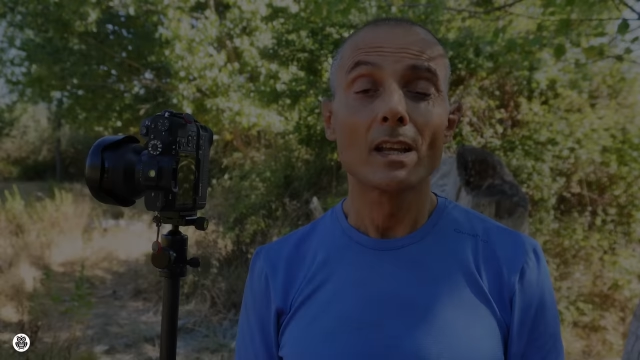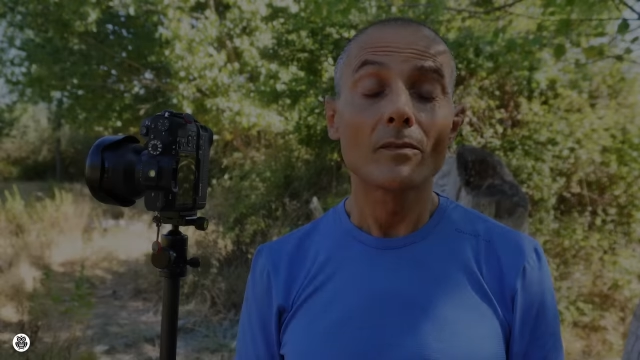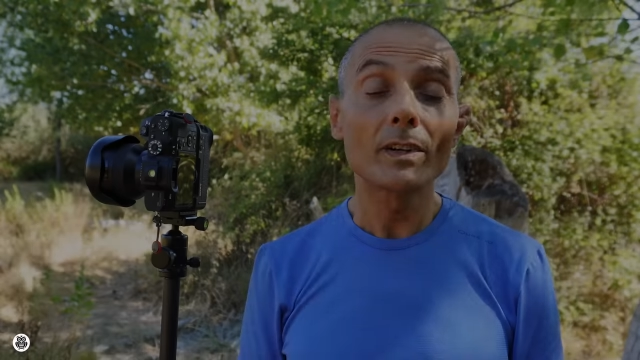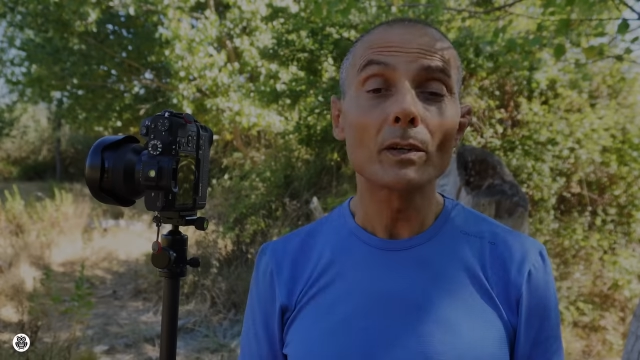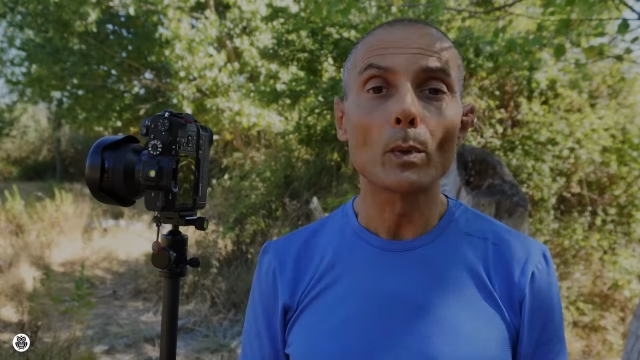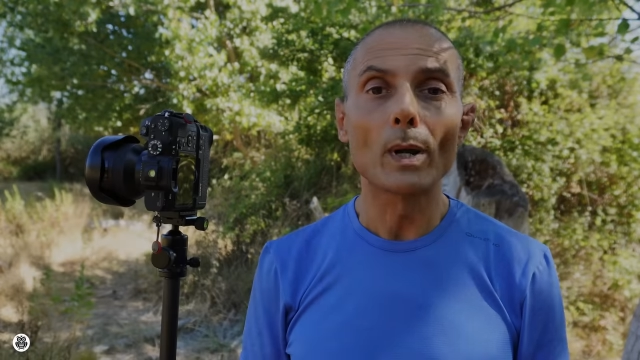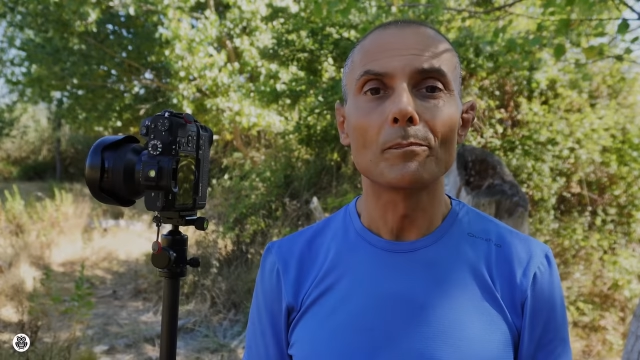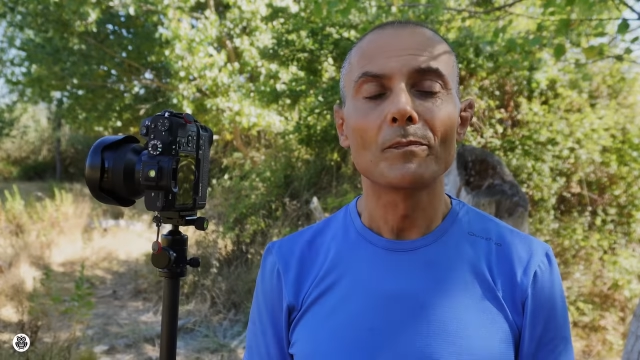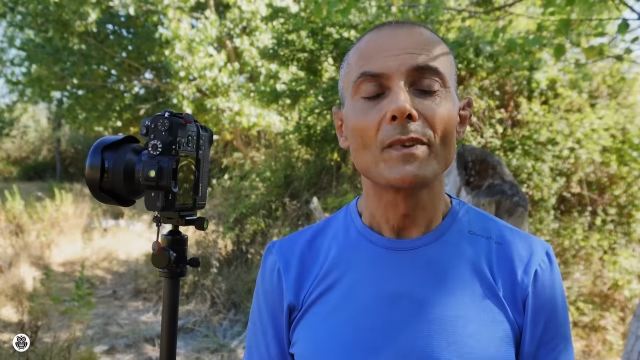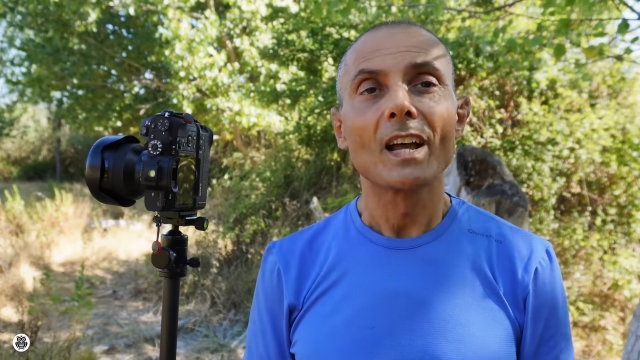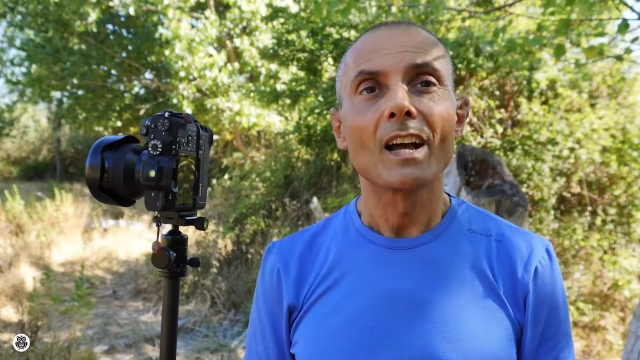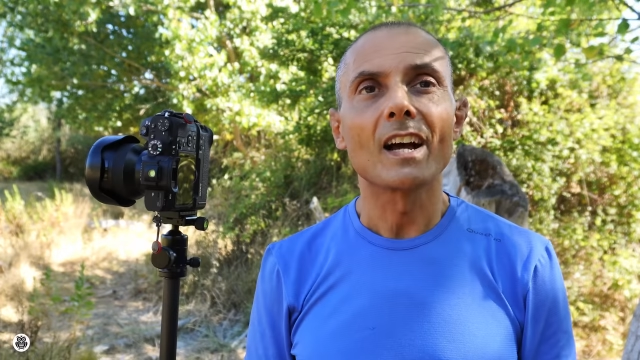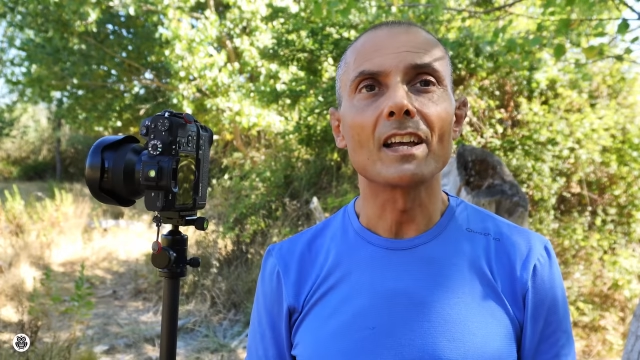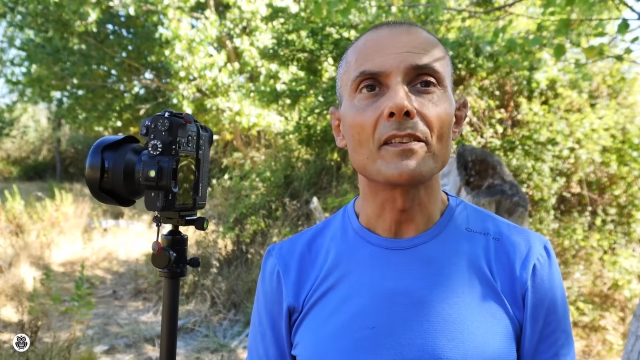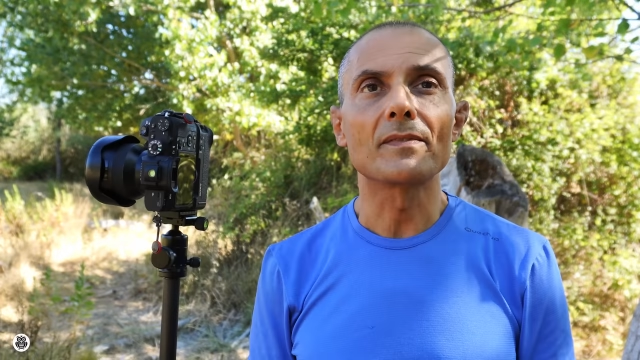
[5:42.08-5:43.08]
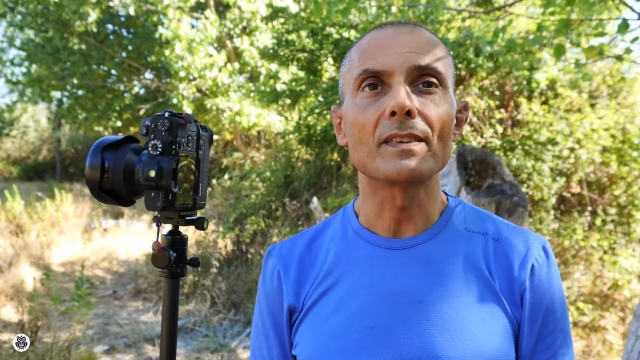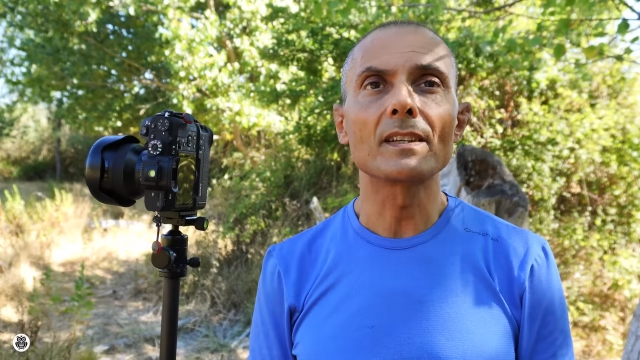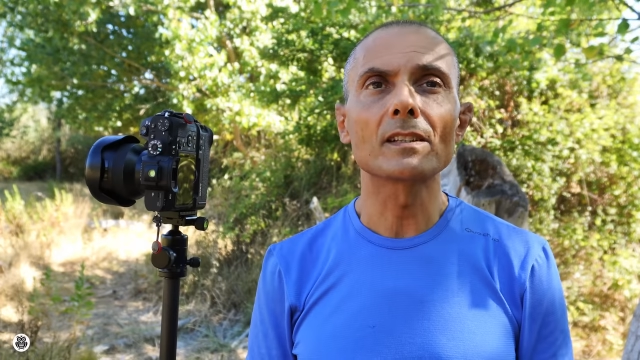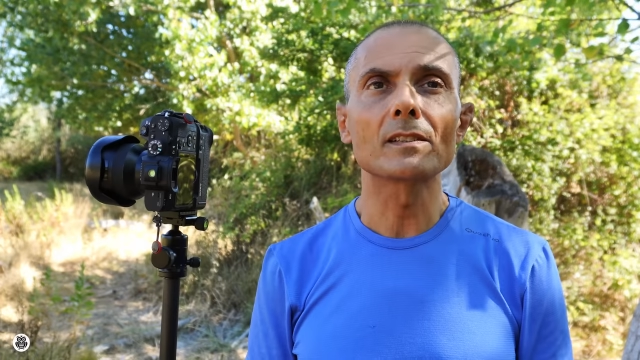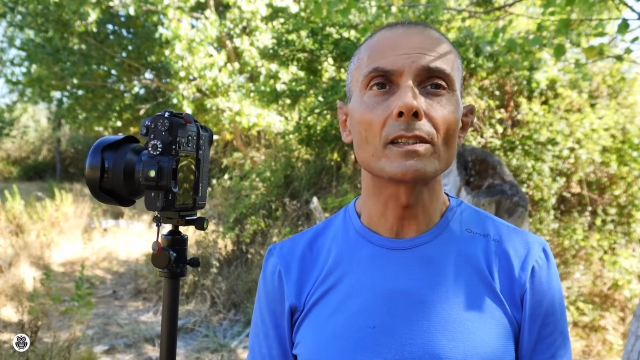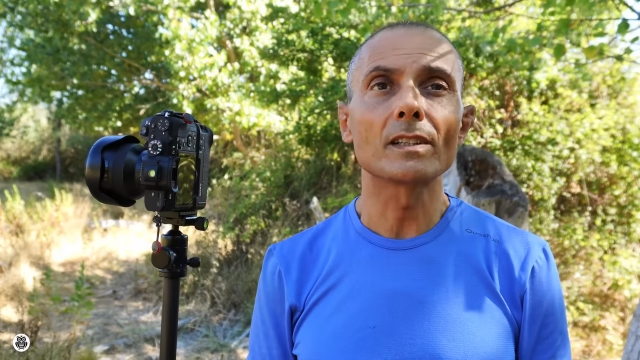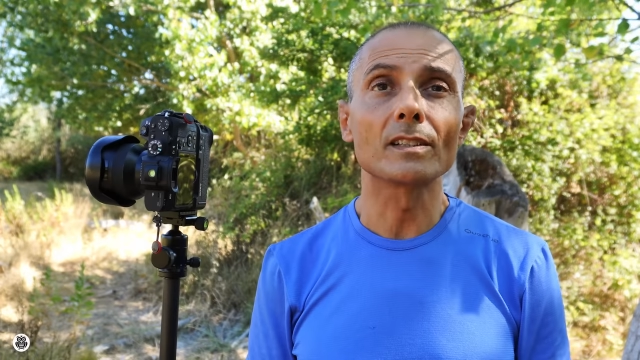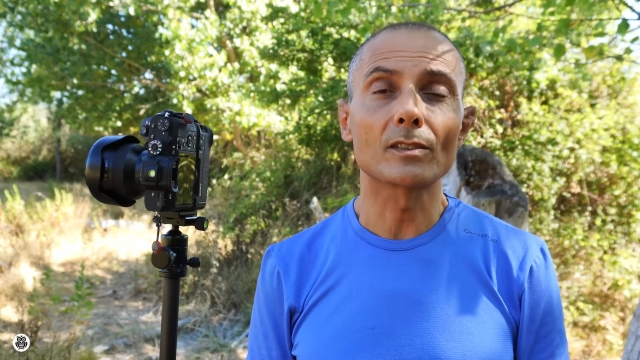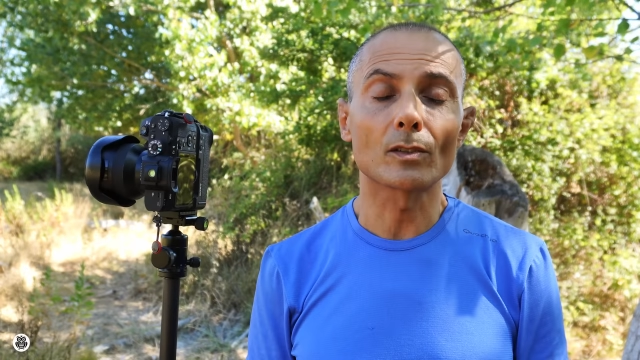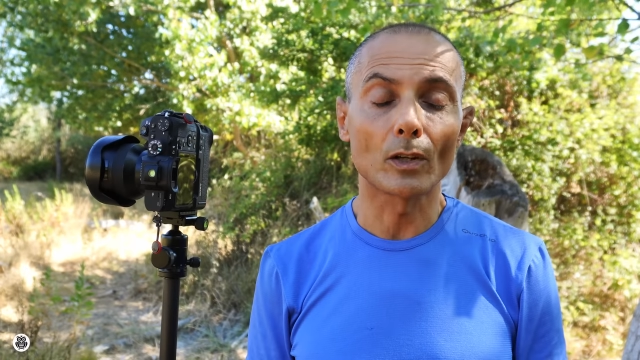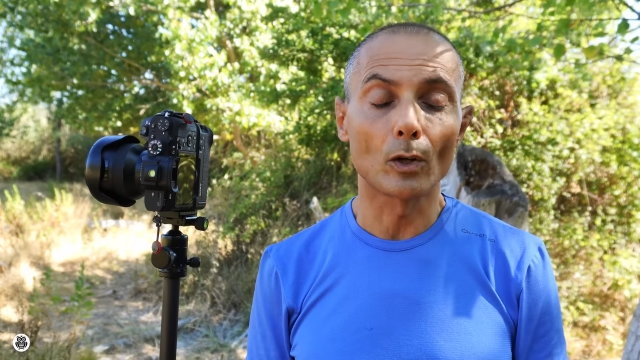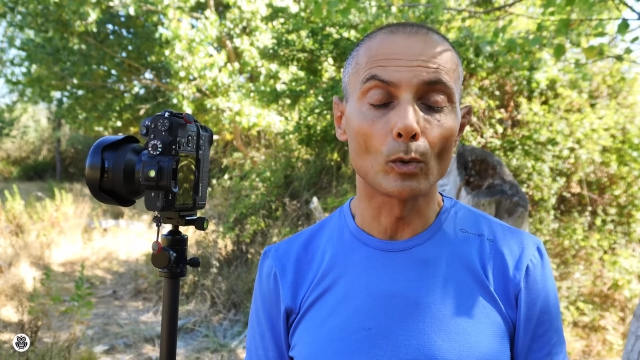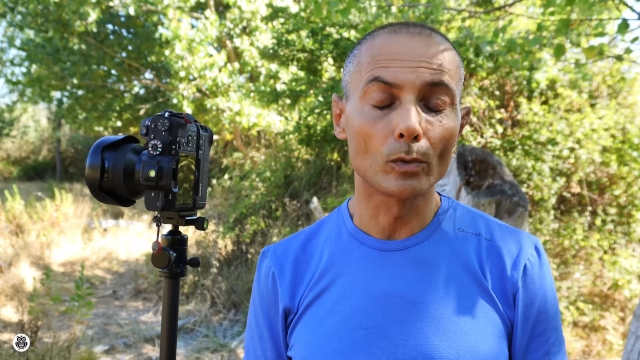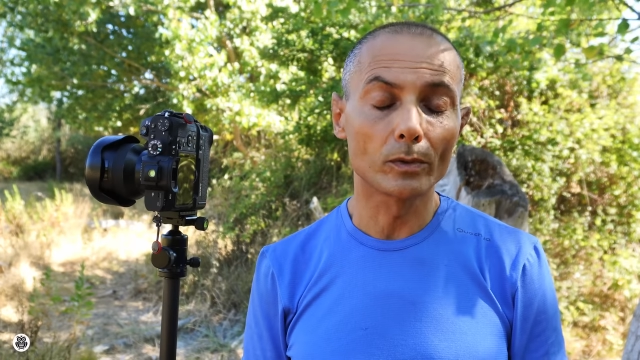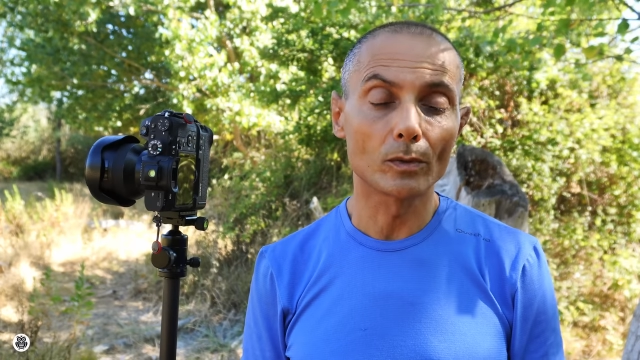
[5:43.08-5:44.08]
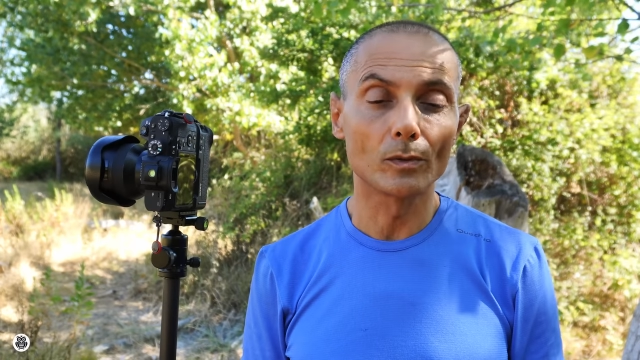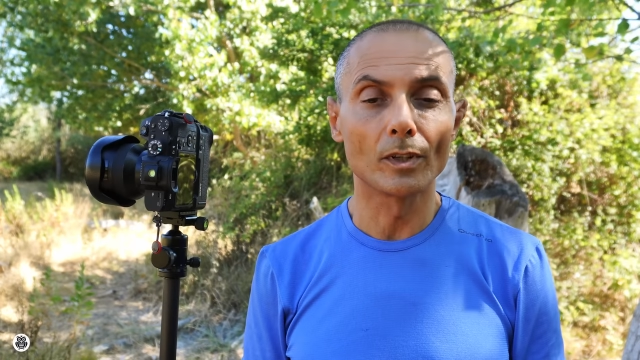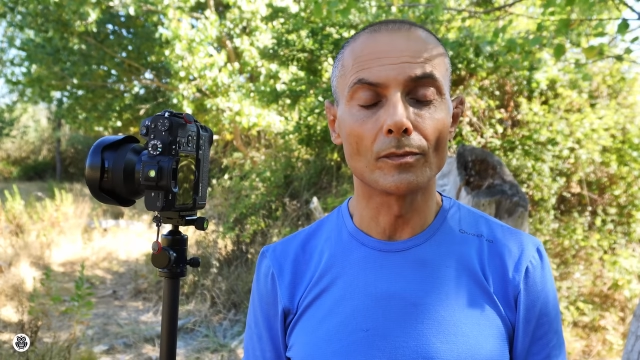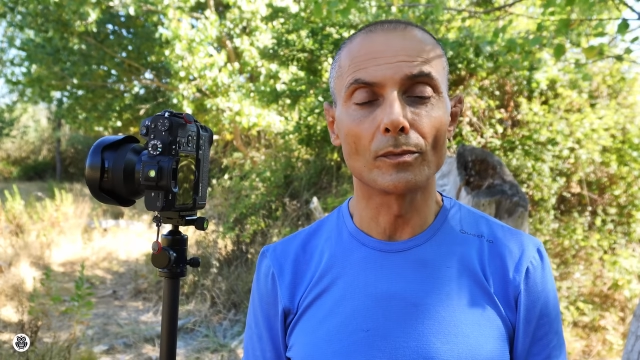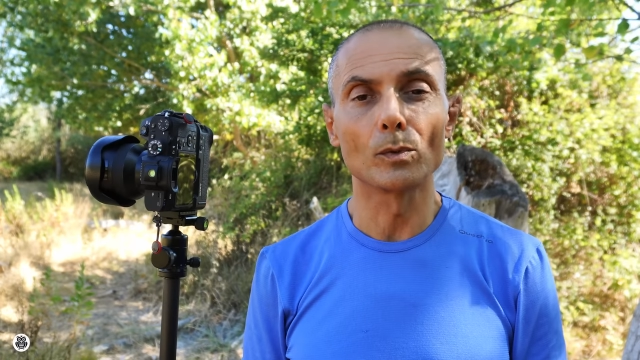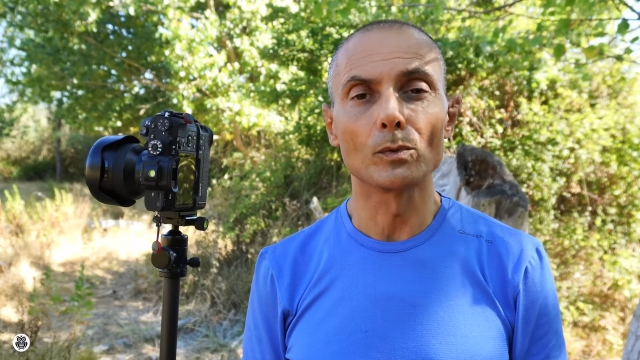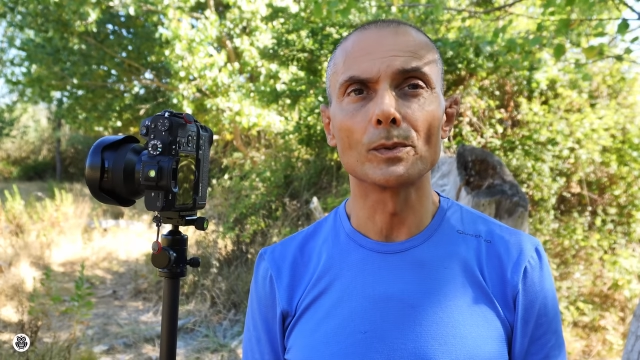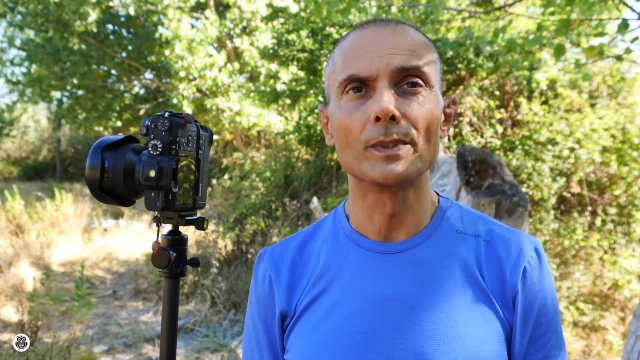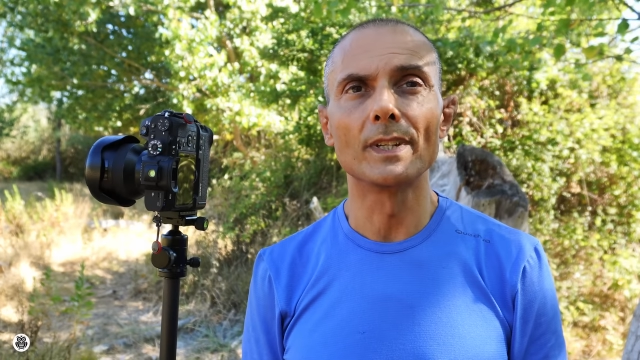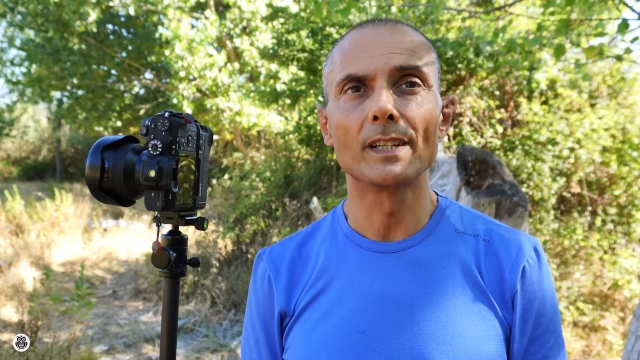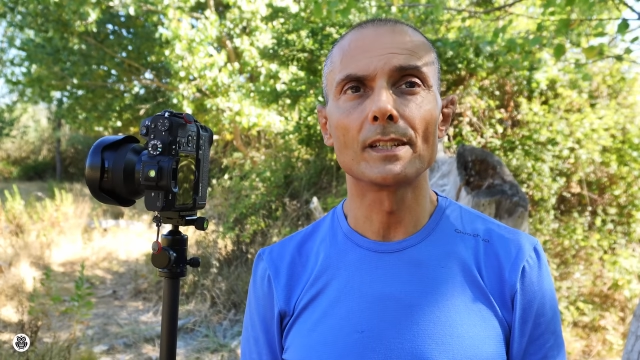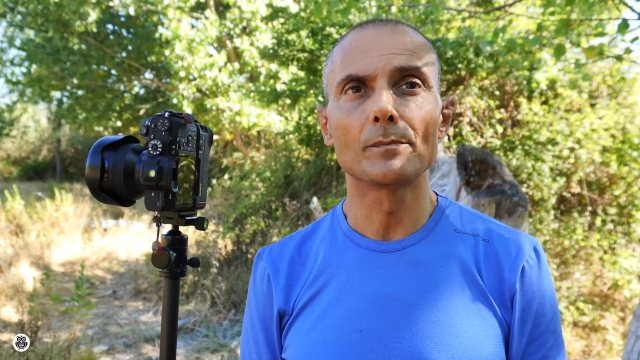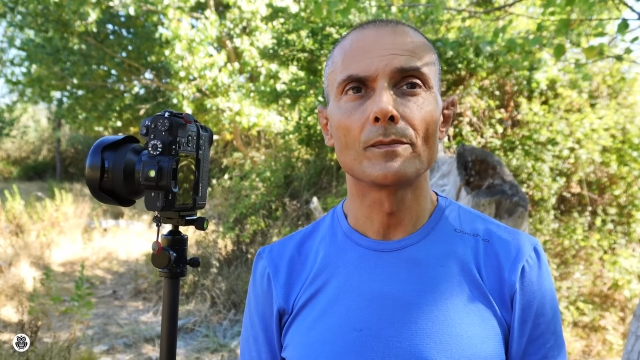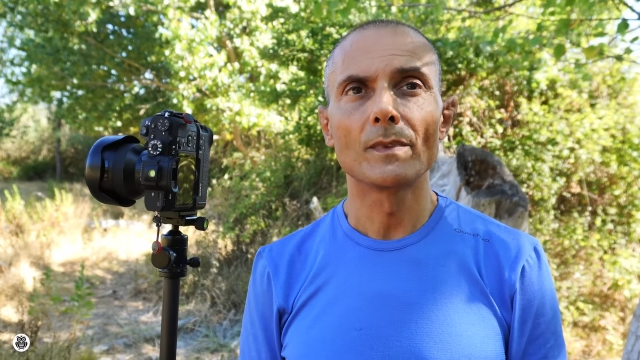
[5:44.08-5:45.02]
Very well, I think it's all for today.